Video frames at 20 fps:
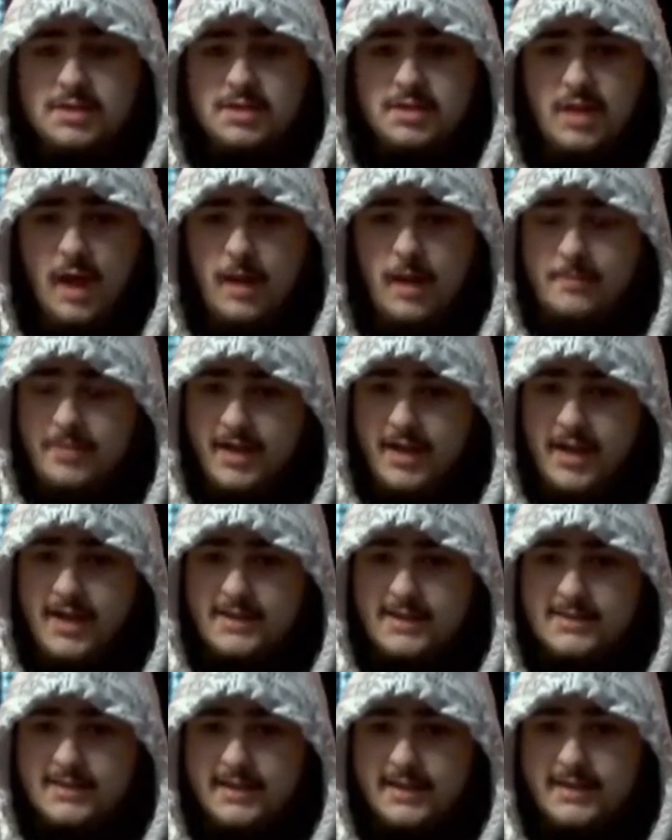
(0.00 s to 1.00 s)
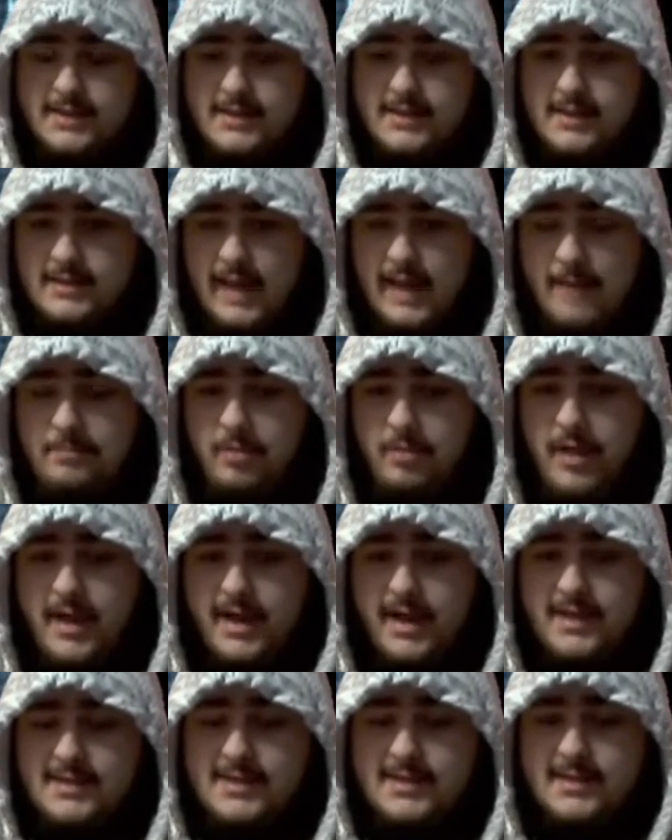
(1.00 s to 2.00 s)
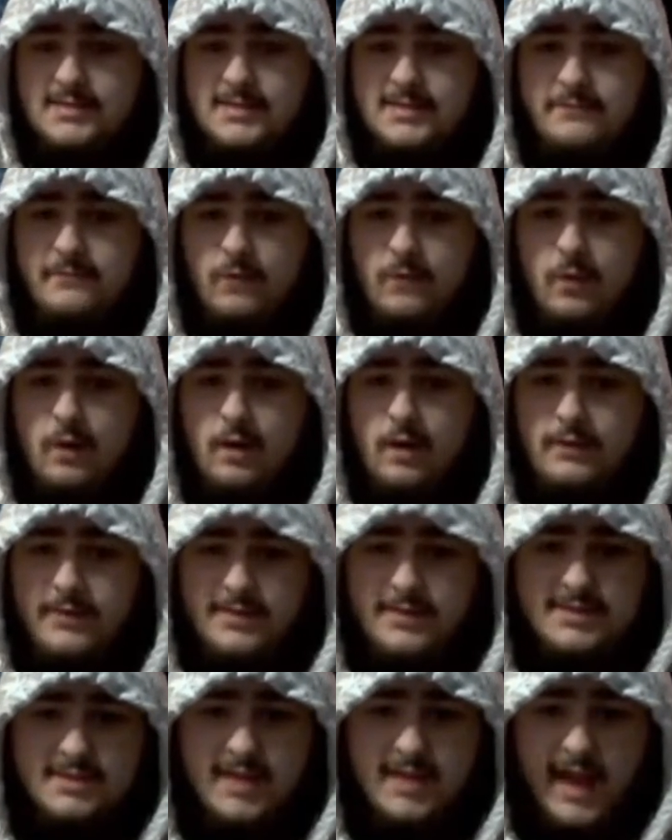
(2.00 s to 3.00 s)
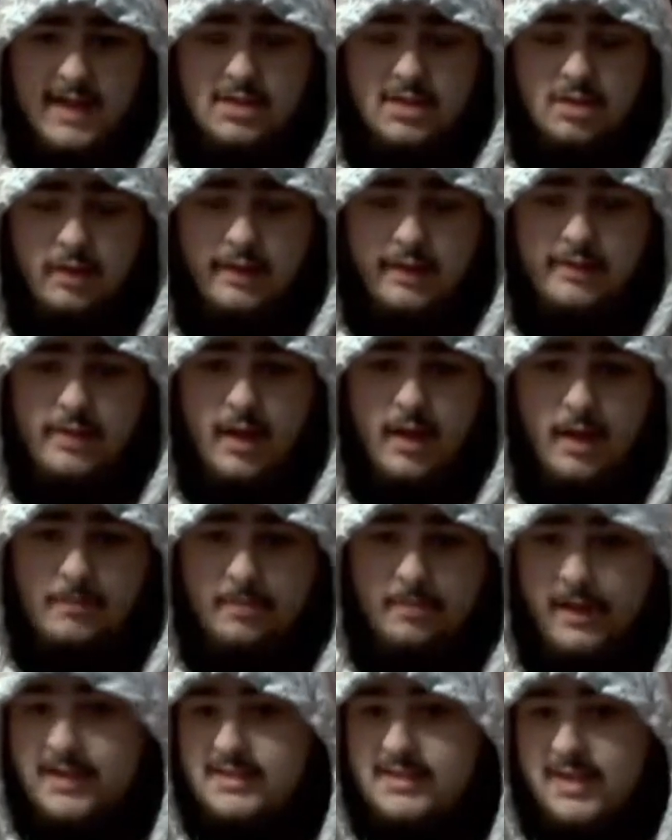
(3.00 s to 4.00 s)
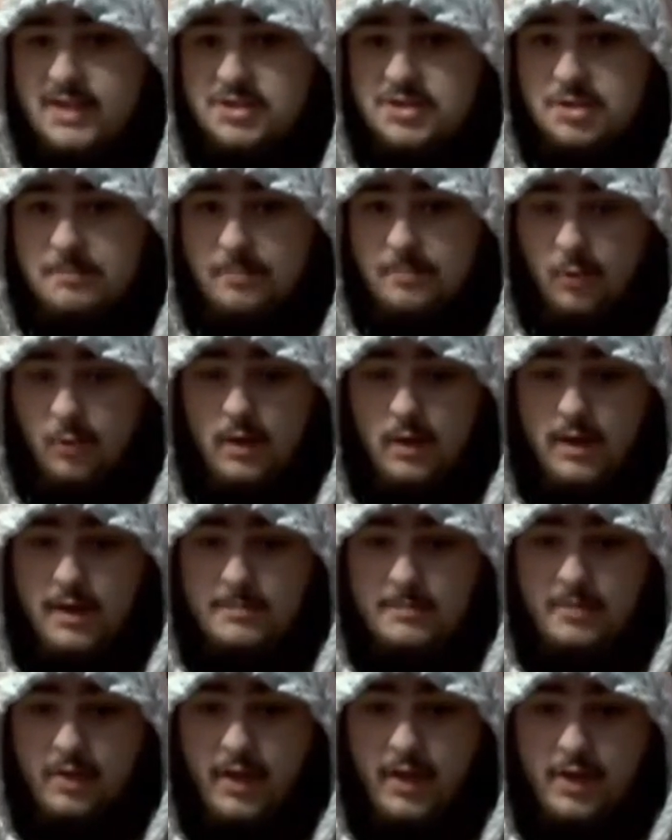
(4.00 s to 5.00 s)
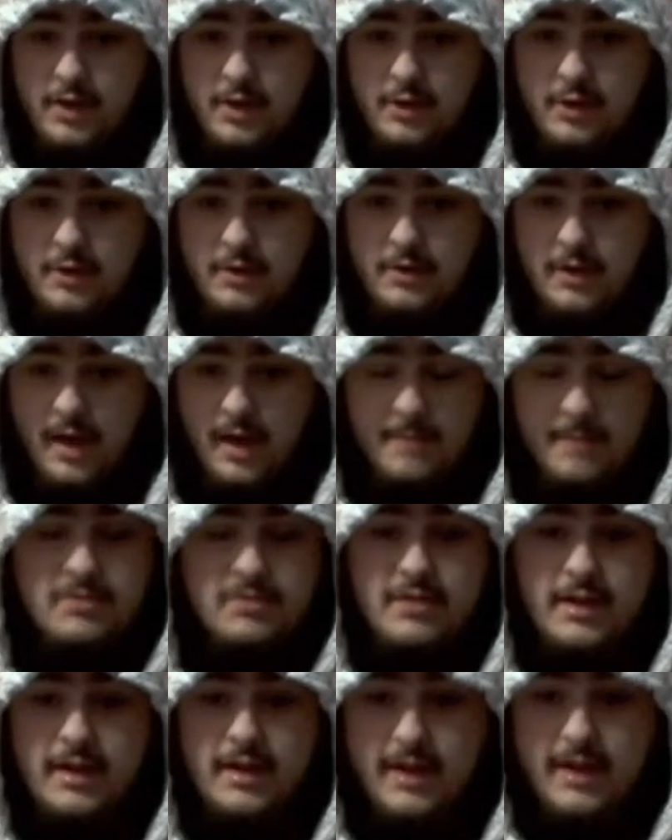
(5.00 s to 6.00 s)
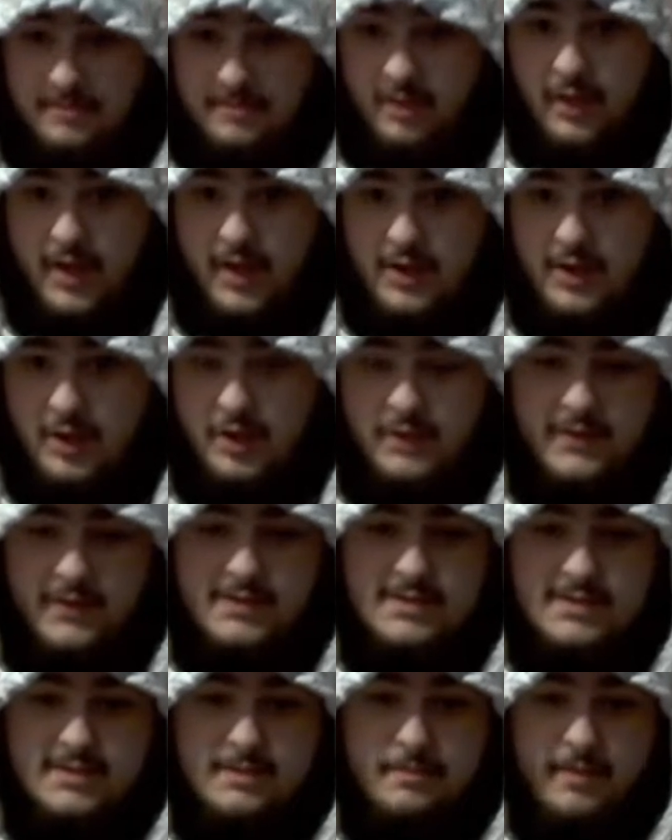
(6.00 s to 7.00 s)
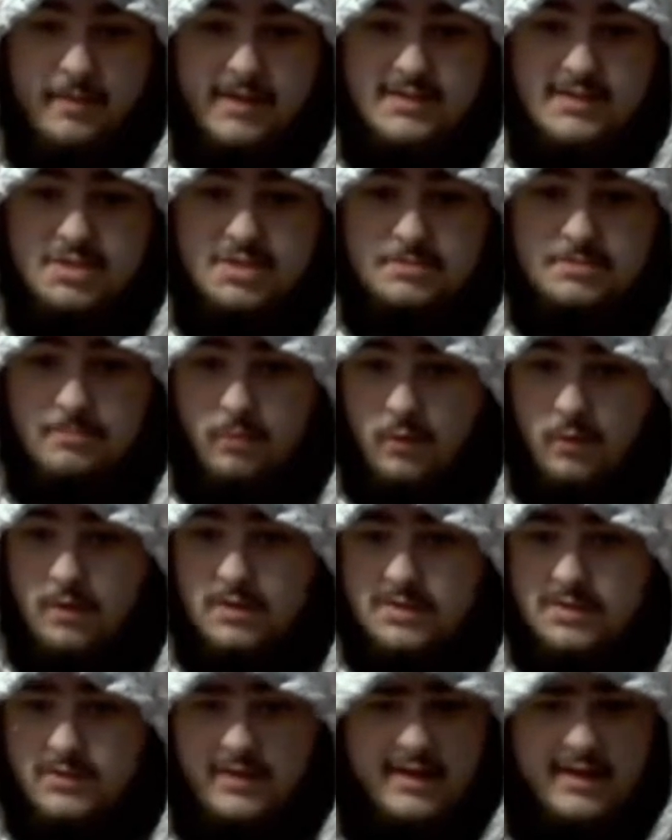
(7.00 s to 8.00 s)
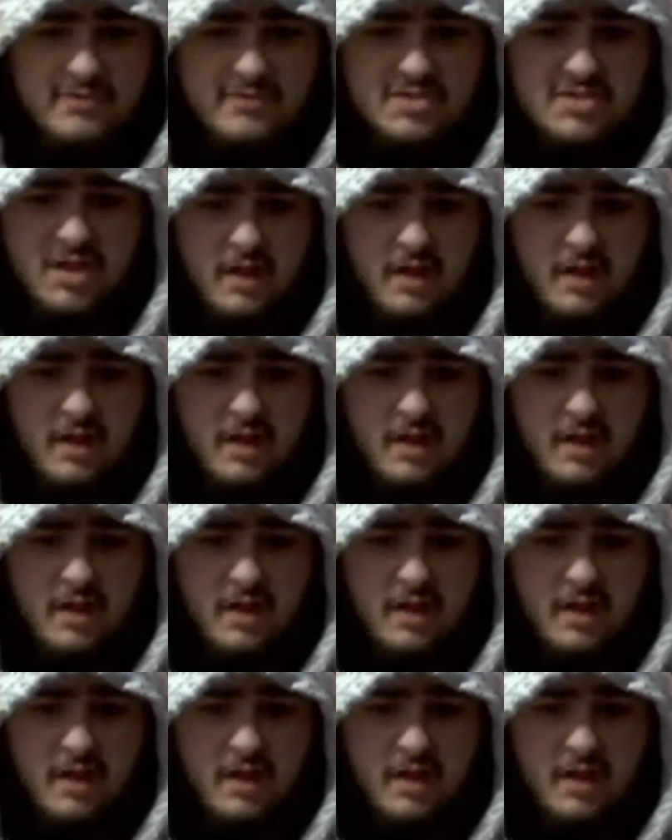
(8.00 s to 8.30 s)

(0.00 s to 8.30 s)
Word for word: um, the cutscenes because I played N sixty-four. This is actually the PlayStation four emulator. I'm using an emulator, and this is the PlayStation four, so I never saw